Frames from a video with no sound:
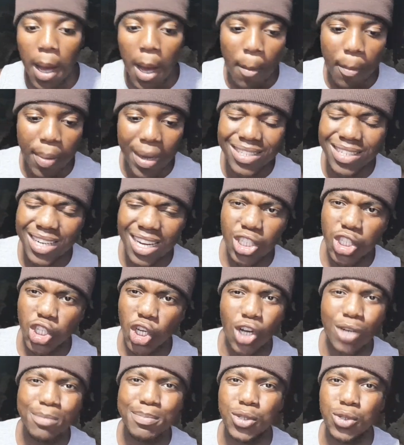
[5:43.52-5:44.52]
President
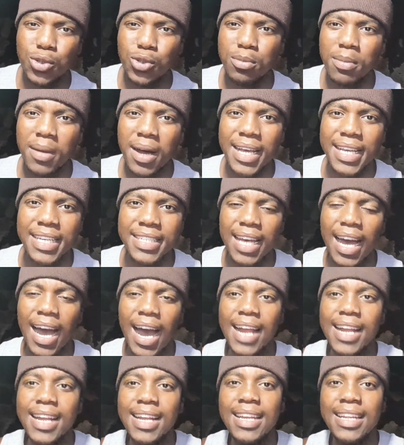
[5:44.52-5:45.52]
Jacob Zuma is
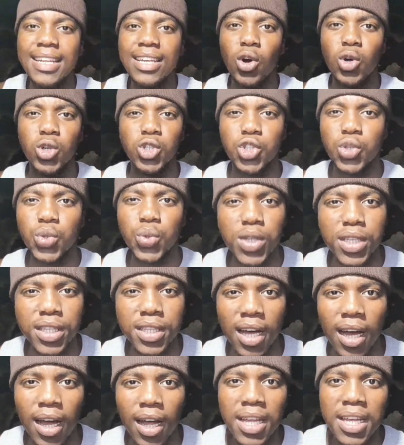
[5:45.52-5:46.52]
hardly on
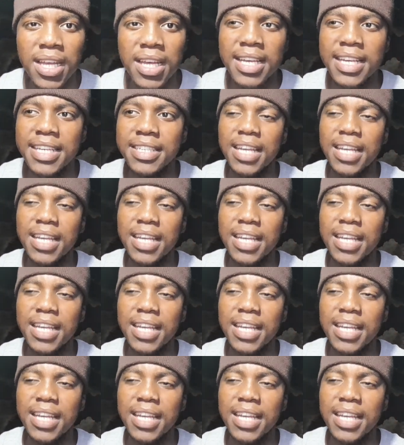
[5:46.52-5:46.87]
Twitter, is